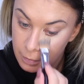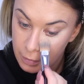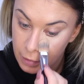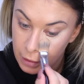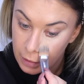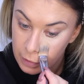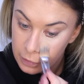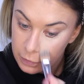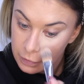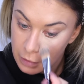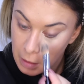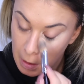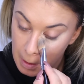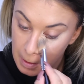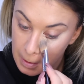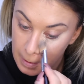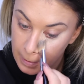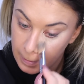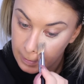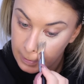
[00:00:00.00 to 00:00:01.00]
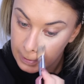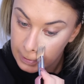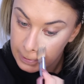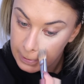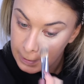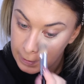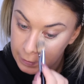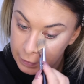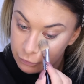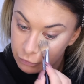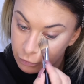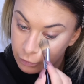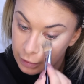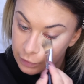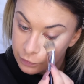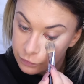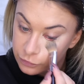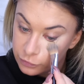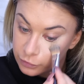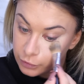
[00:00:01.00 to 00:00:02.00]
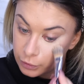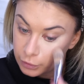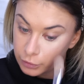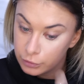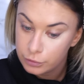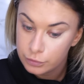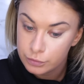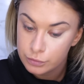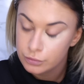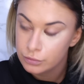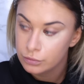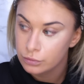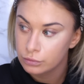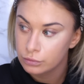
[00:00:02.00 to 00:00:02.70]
but I'm going to do a giveaway soon